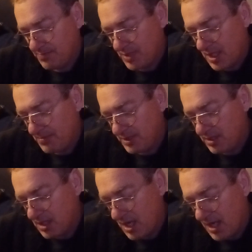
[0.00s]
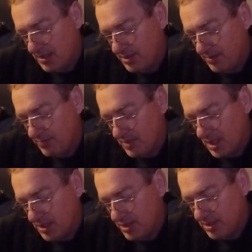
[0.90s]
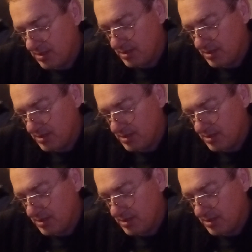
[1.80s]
Probably not too much.